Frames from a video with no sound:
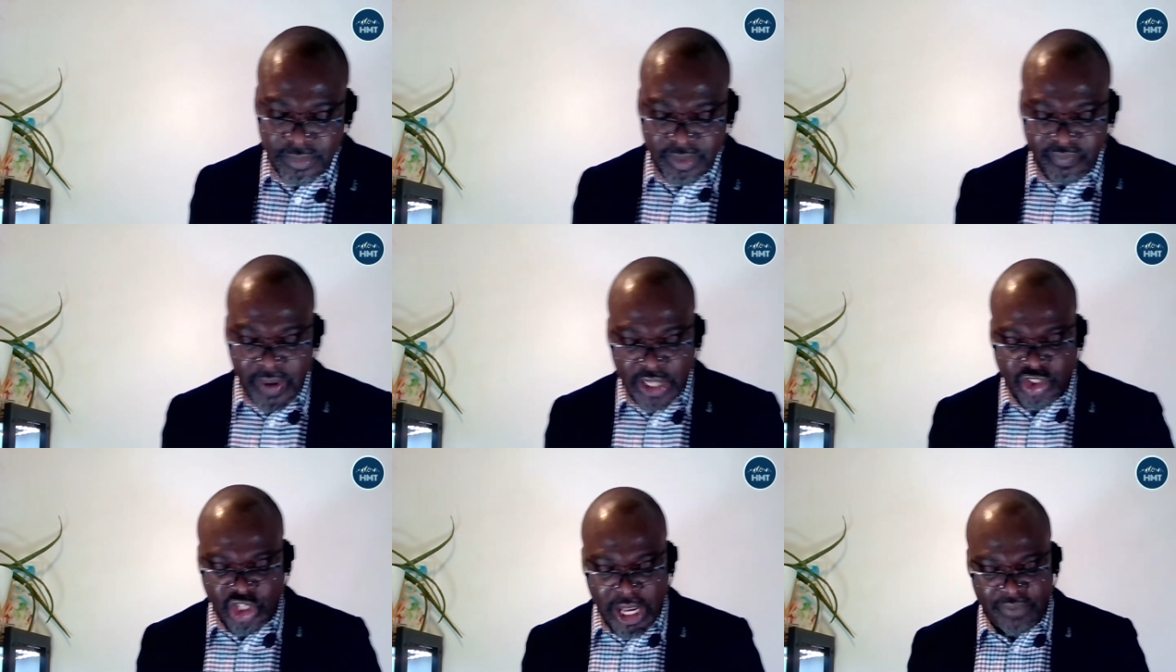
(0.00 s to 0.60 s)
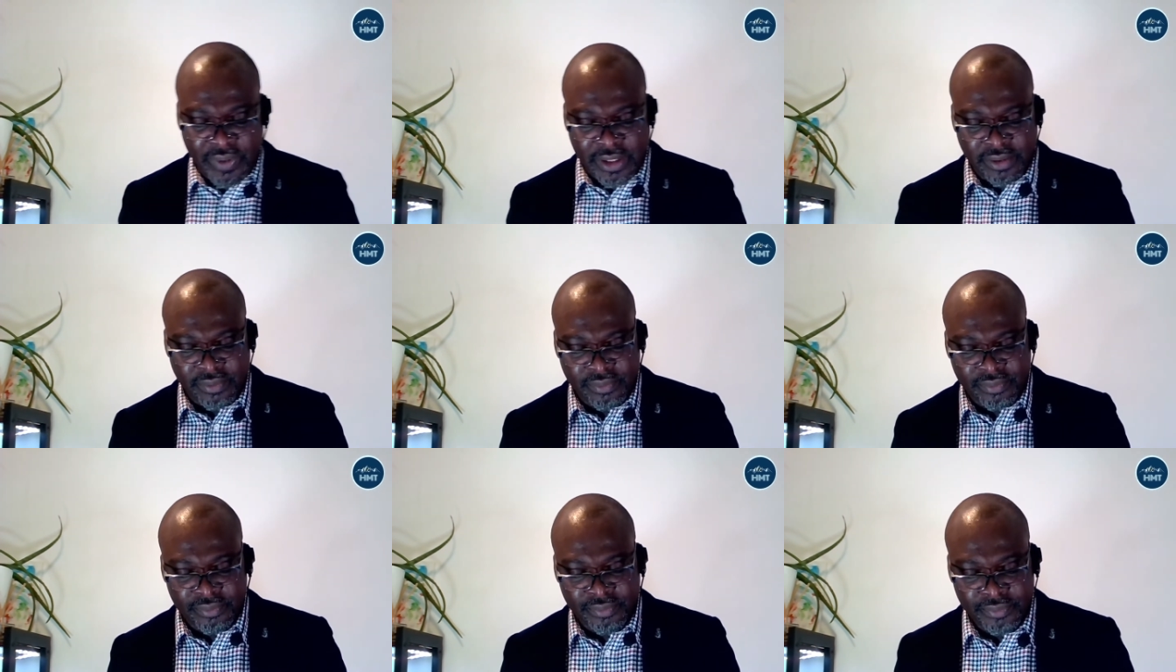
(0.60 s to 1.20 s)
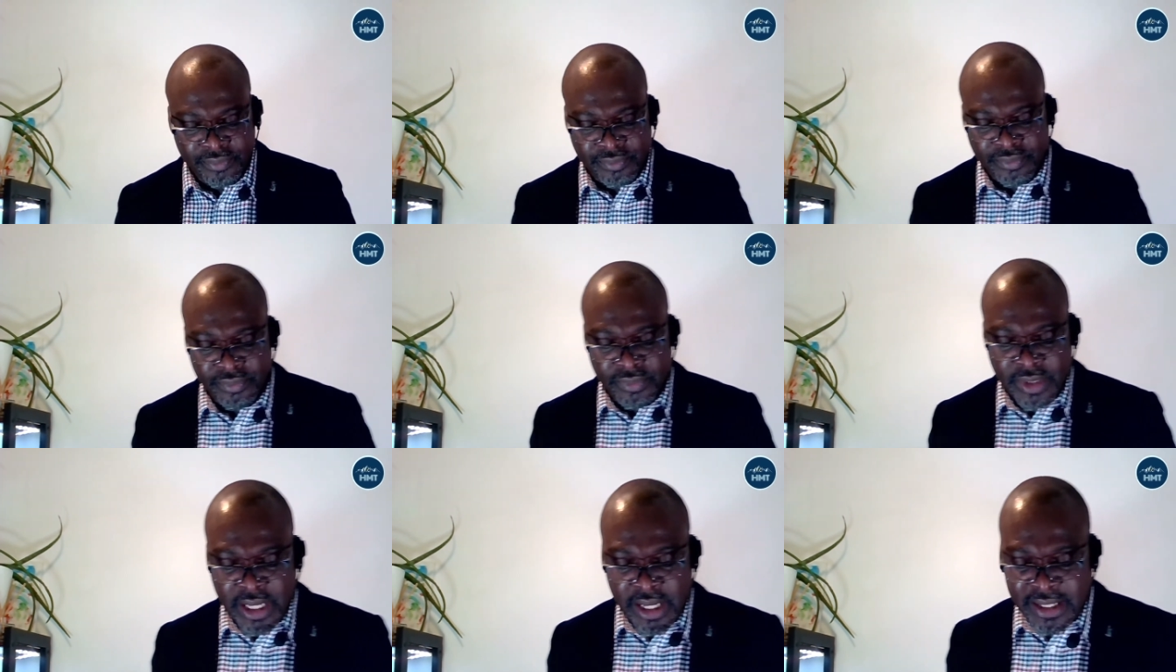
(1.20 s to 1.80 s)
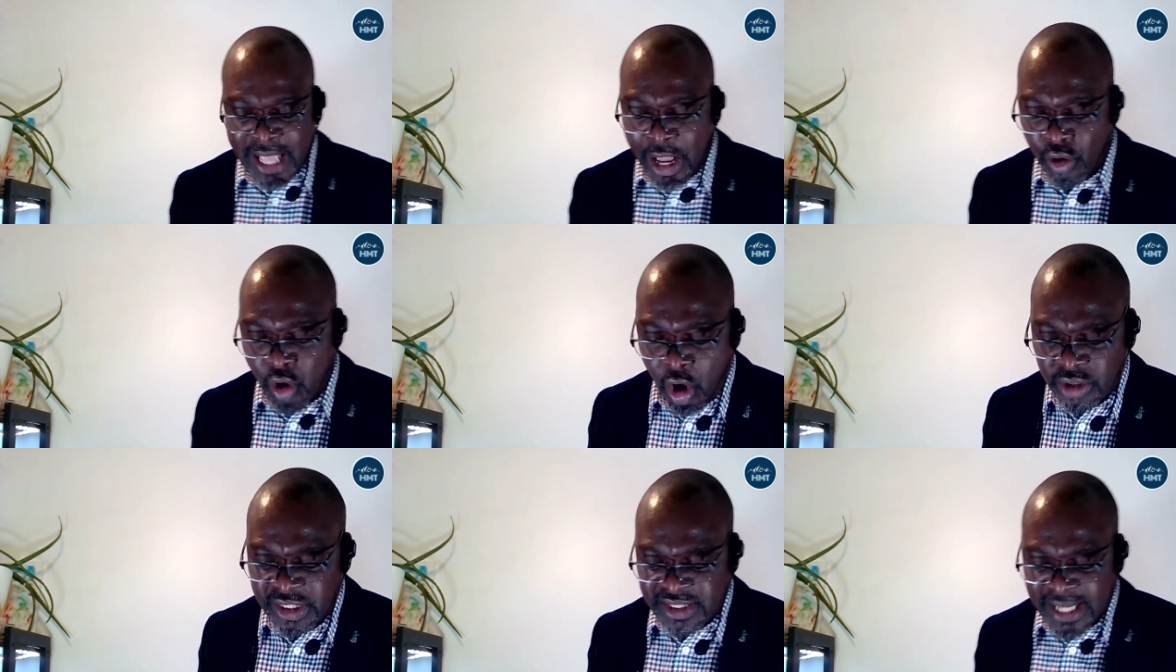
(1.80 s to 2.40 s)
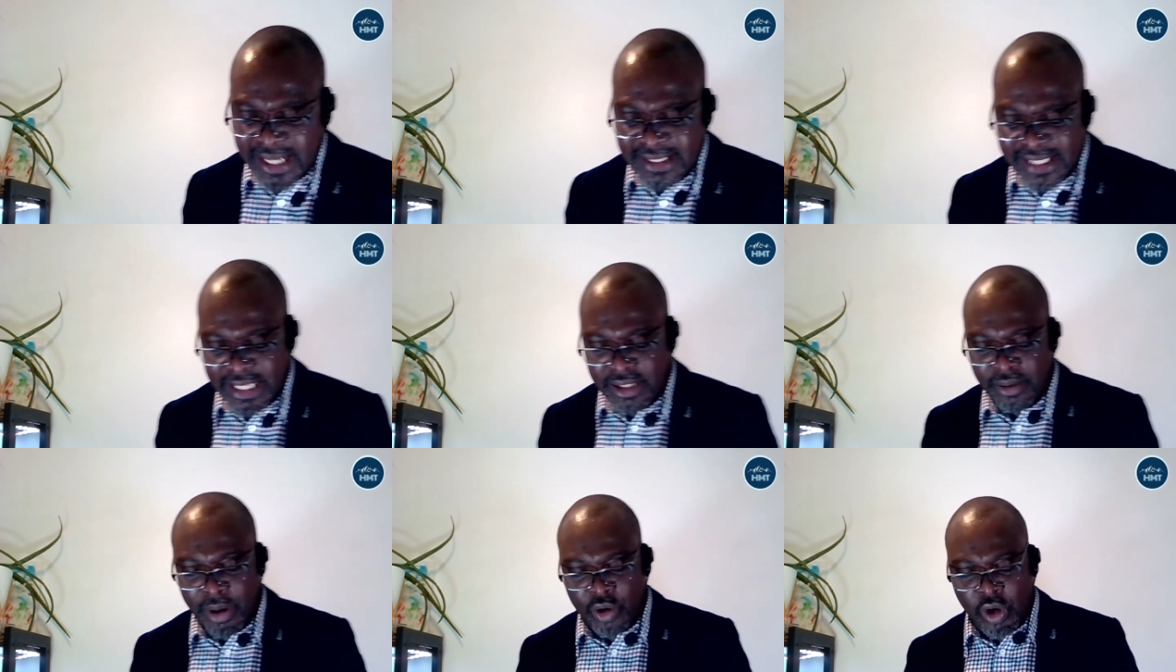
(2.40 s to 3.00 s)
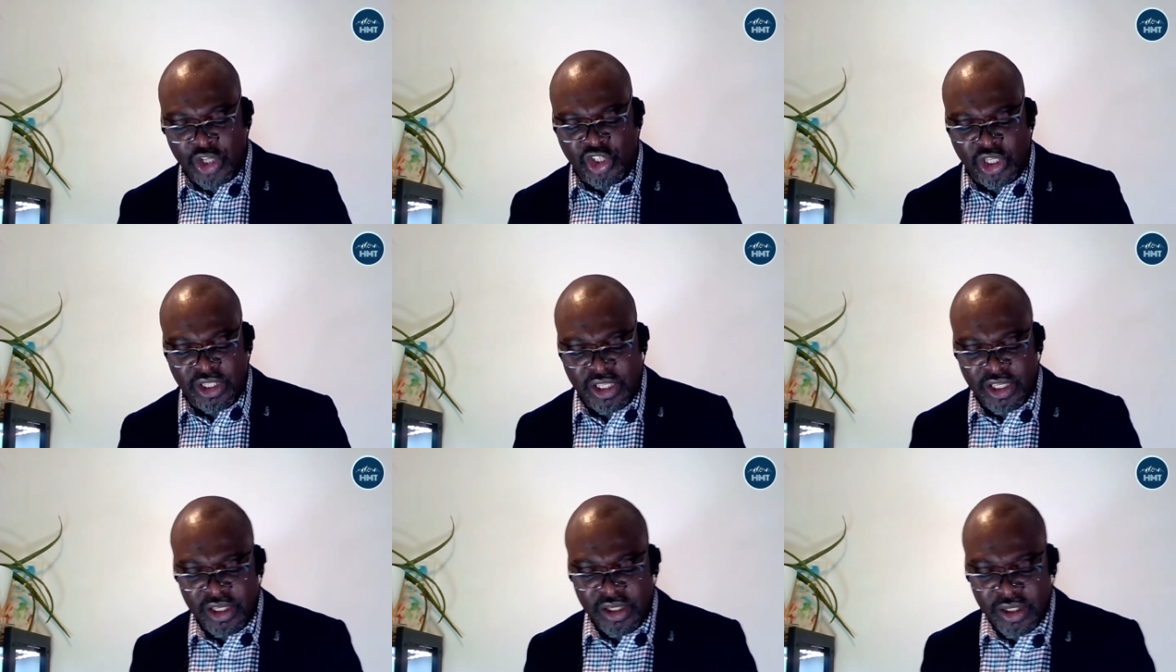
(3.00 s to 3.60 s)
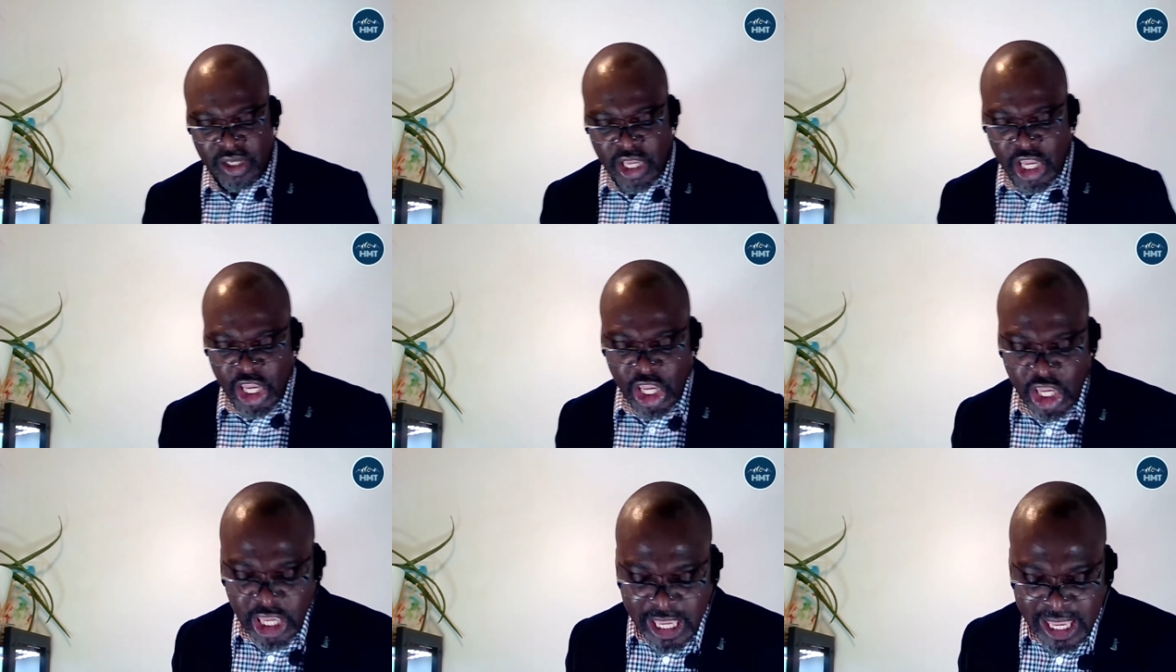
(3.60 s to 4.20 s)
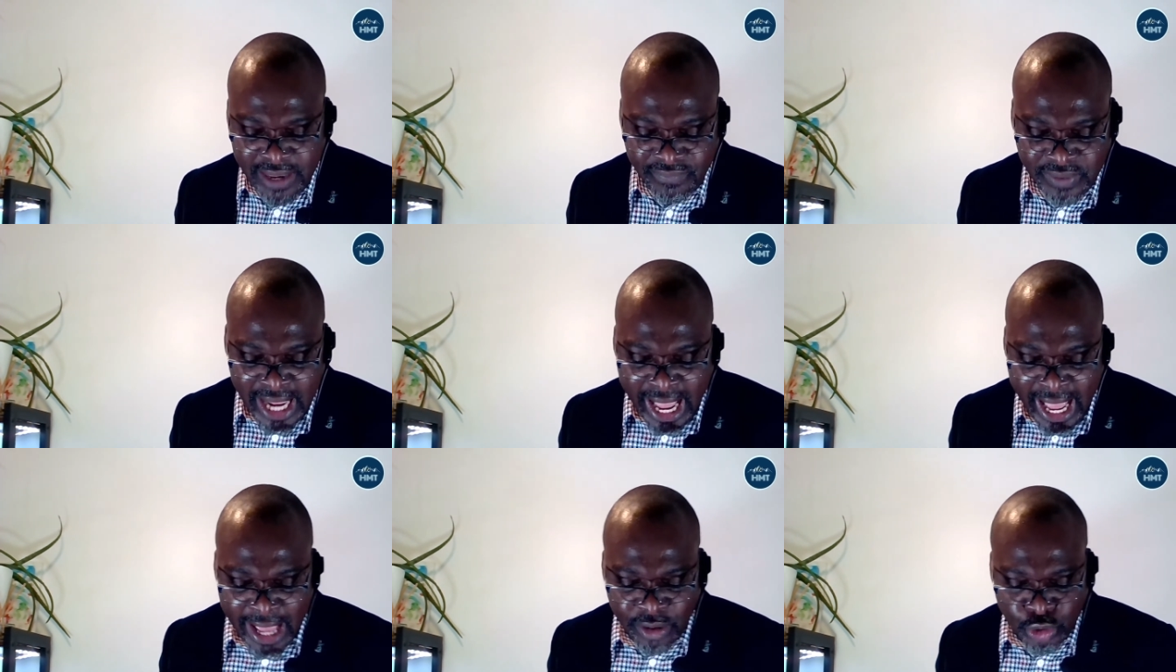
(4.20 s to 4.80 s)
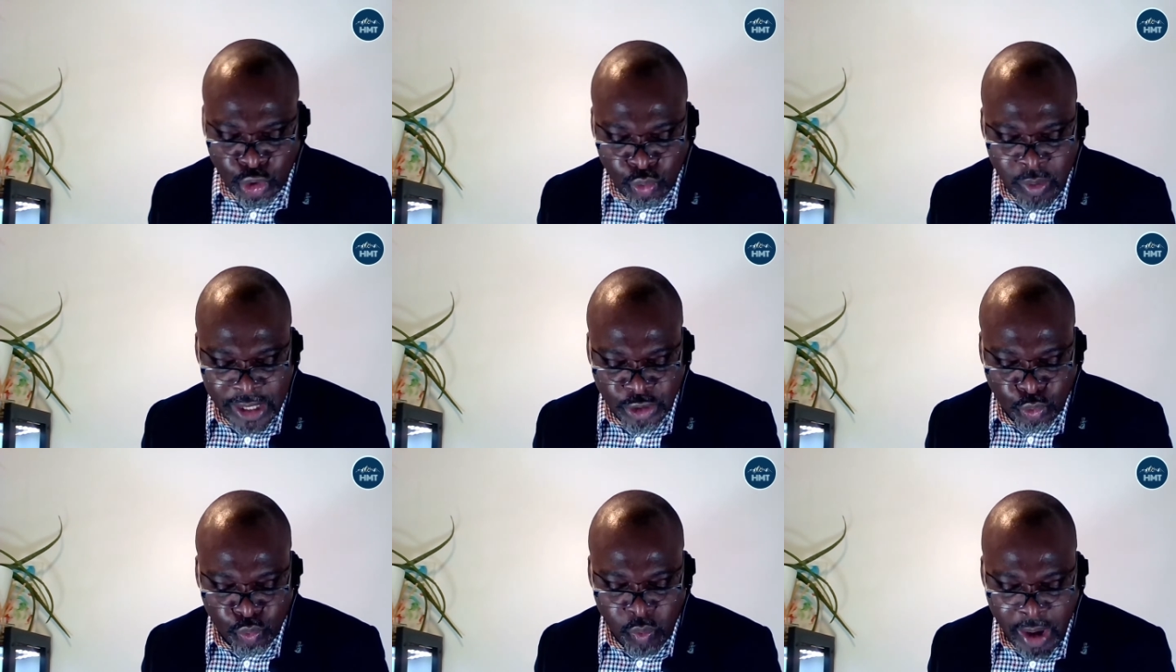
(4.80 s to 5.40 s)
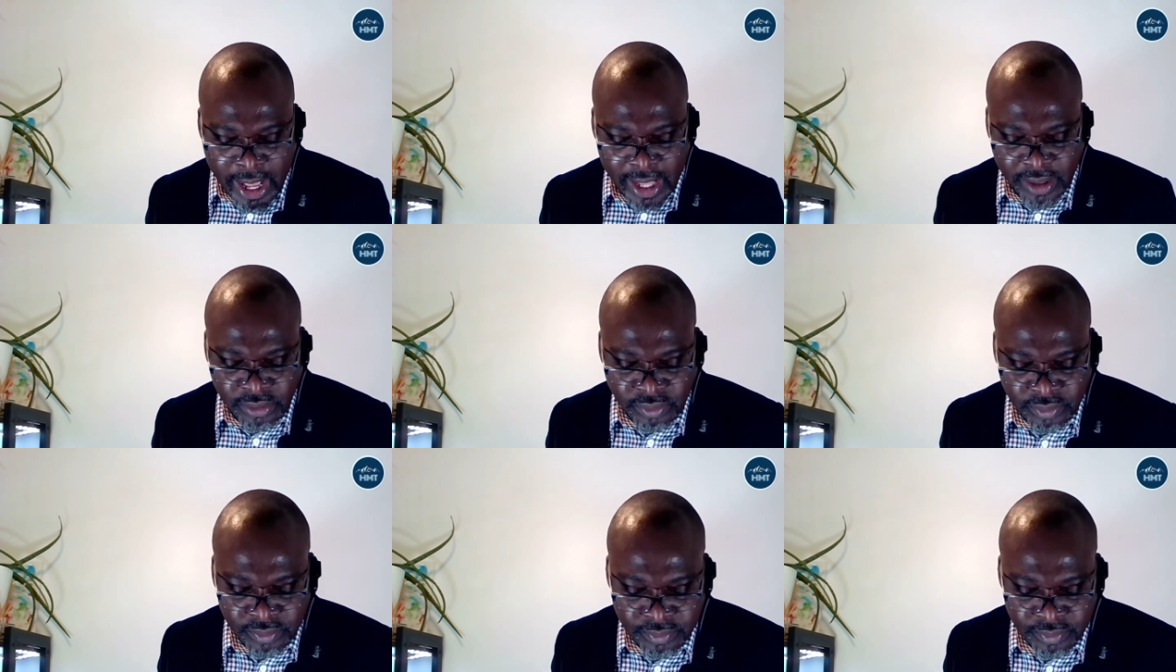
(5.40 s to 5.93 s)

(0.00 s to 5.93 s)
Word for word: Verse 7. Now God is asking him a question. If thou doest well,